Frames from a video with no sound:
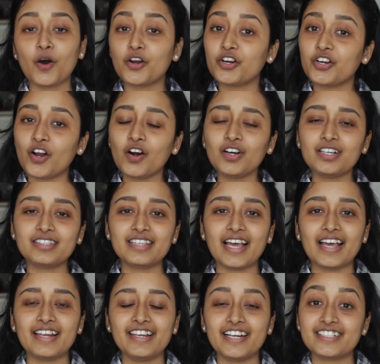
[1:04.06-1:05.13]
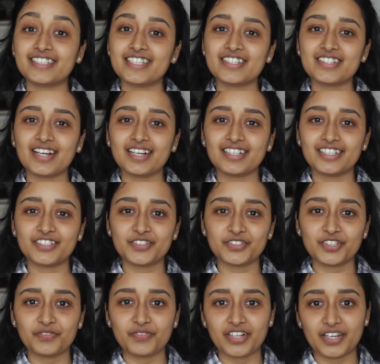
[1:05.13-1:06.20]
or not, then let's get started to
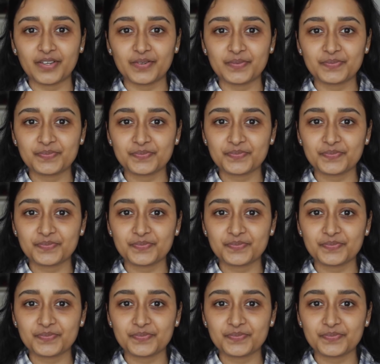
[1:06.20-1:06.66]
the video.